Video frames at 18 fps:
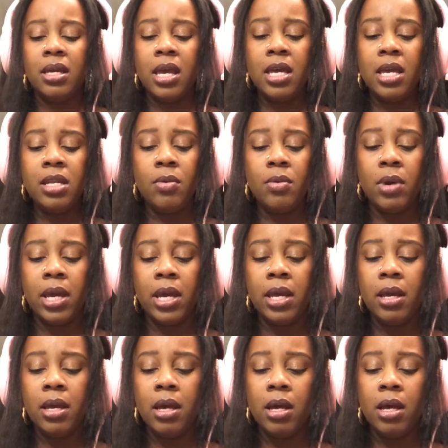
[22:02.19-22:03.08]

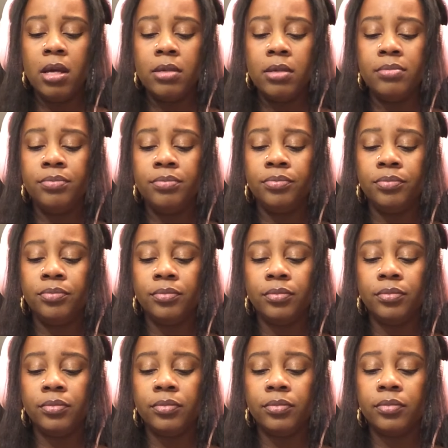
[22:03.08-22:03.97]
Anyway, um,
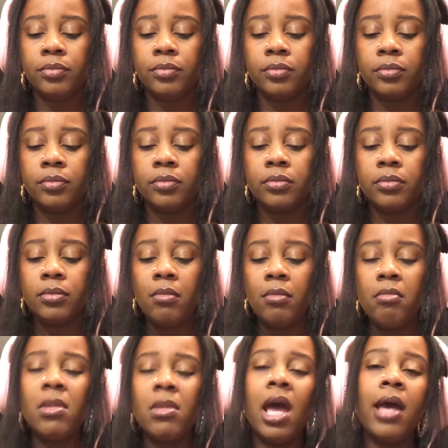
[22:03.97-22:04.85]

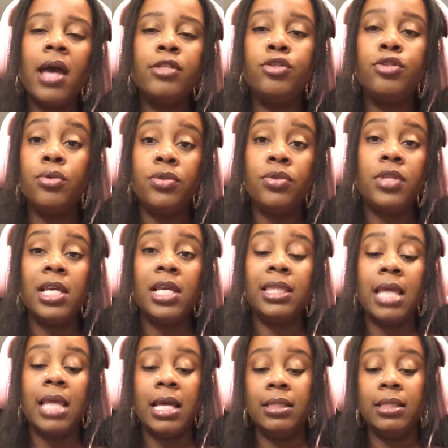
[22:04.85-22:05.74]
I do
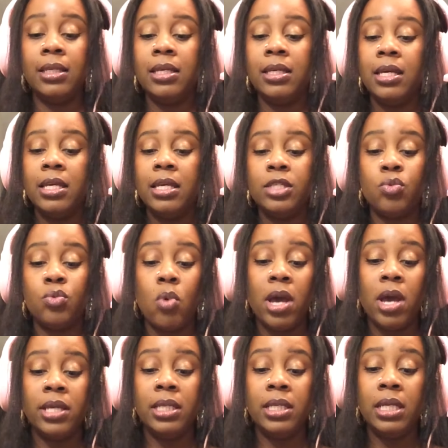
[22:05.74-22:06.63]
think that Leah is
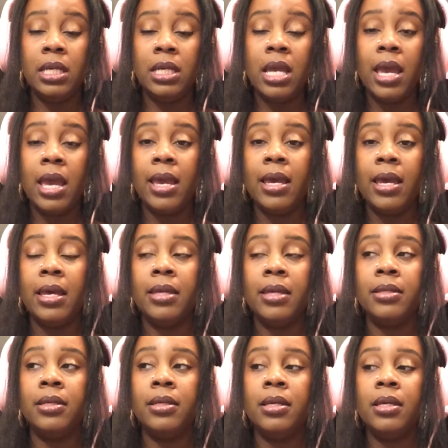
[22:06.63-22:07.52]
whiny
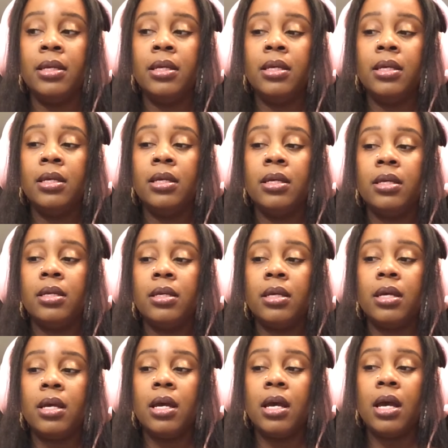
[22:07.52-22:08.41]
and.
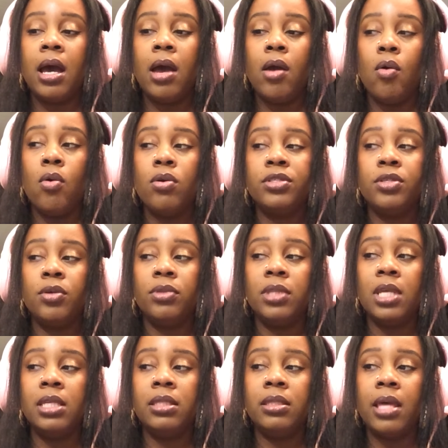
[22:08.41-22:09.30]
I also
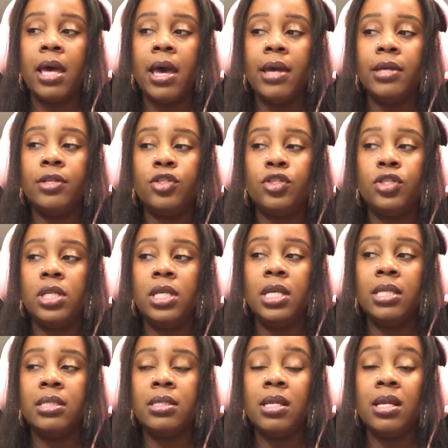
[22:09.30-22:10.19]
think that
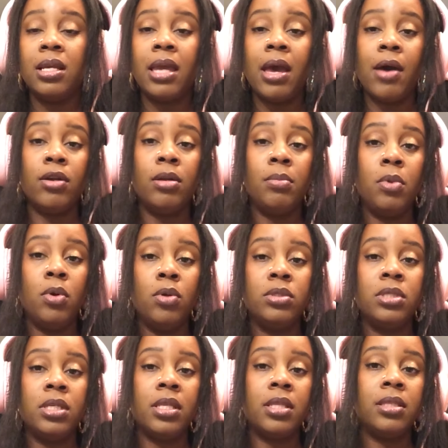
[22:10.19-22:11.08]
she isn't accountable
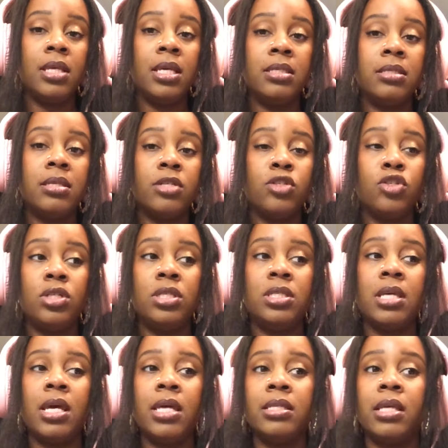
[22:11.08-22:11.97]
to the things that she
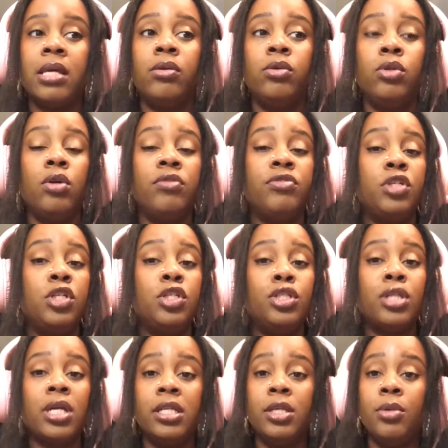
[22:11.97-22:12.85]
says. I don't know if she
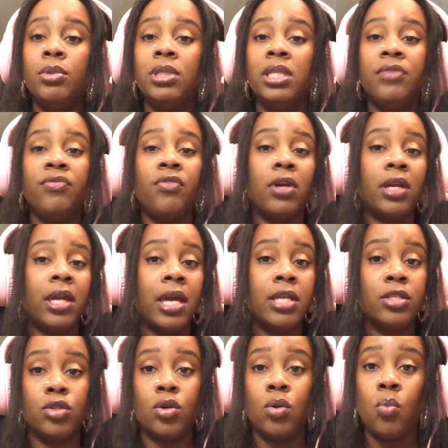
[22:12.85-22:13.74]
genuinely
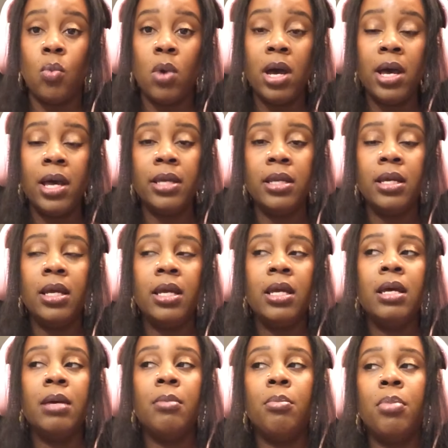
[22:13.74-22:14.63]
forgets or what,
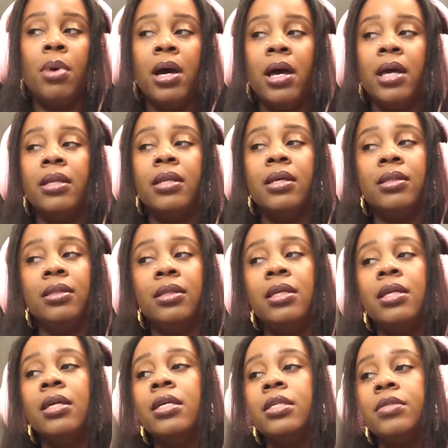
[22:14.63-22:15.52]
but
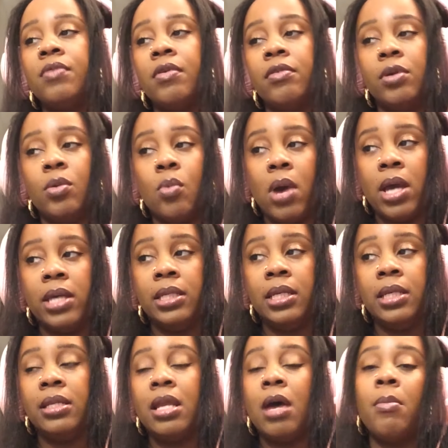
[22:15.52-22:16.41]
Leah is very
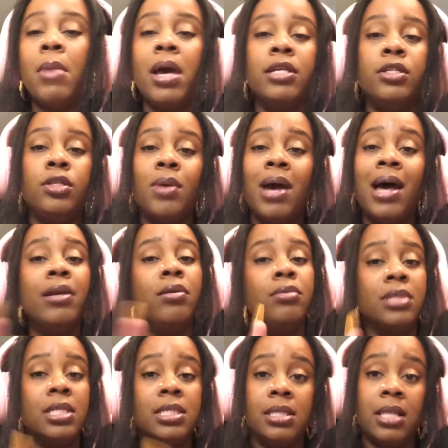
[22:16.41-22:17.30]
whiny. Now, mind you, I
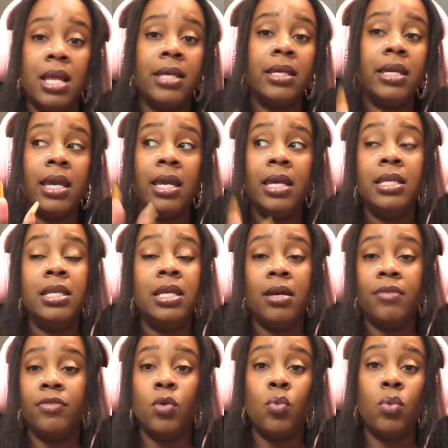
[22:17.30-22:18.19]
don't dislike any
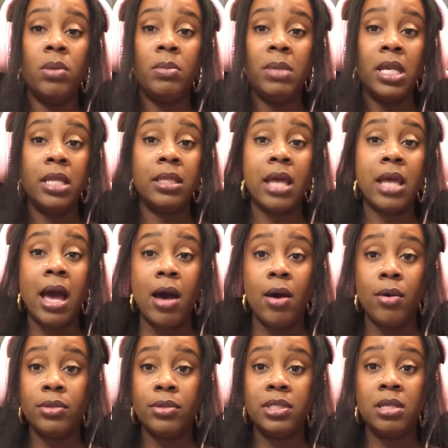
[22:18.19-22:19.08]
of the women in the
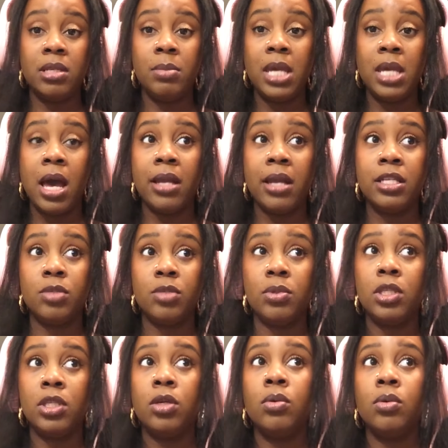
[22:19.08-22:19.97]
house, to be honest
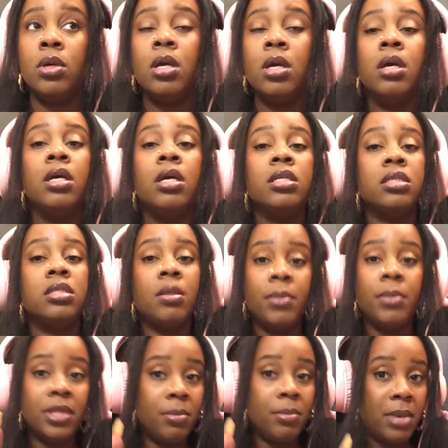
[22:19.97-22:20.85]
with you
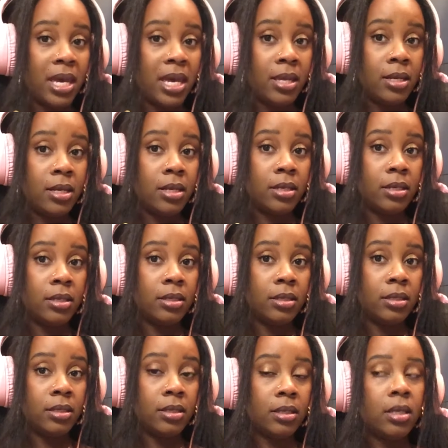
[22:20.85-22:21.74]
some of the men,
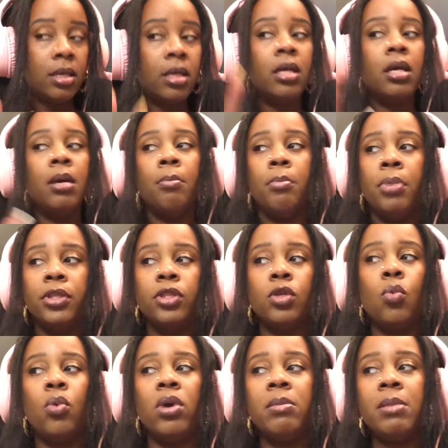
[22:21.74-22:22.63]
but
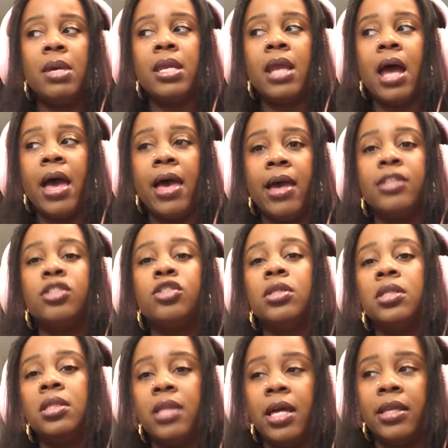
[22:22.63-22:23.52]
the women I
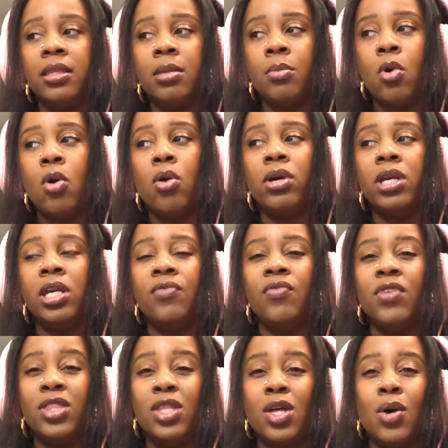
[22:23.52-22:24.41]
actually like them all,
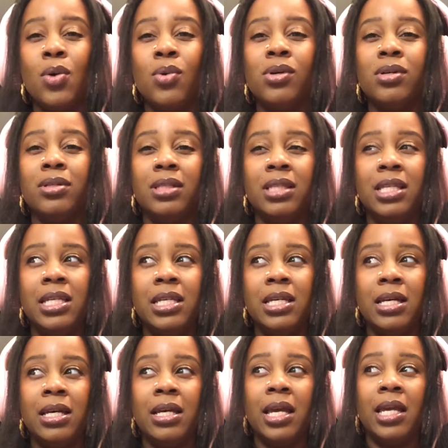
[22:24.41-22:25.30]
even though
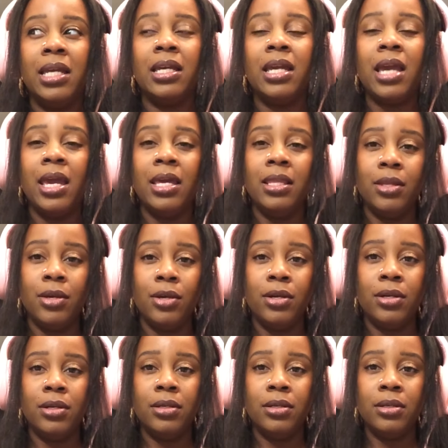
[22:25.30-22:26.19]
Leah and
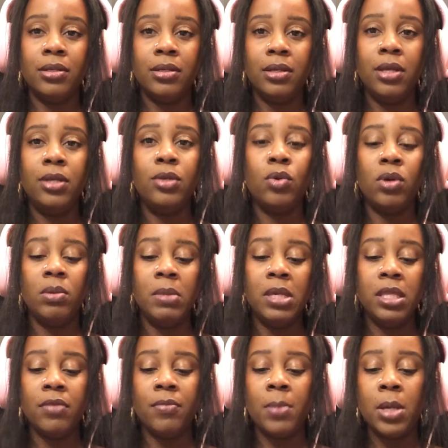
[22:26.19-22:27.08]
Kaylor annoy
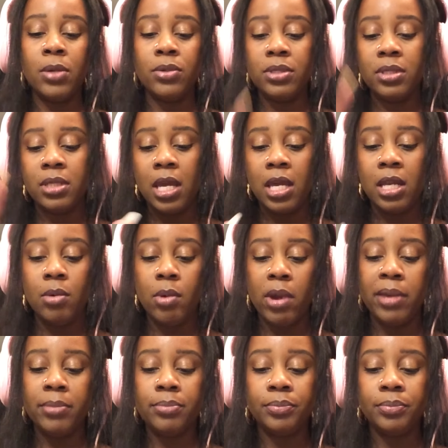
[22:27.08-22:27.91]
me the most. Anyway.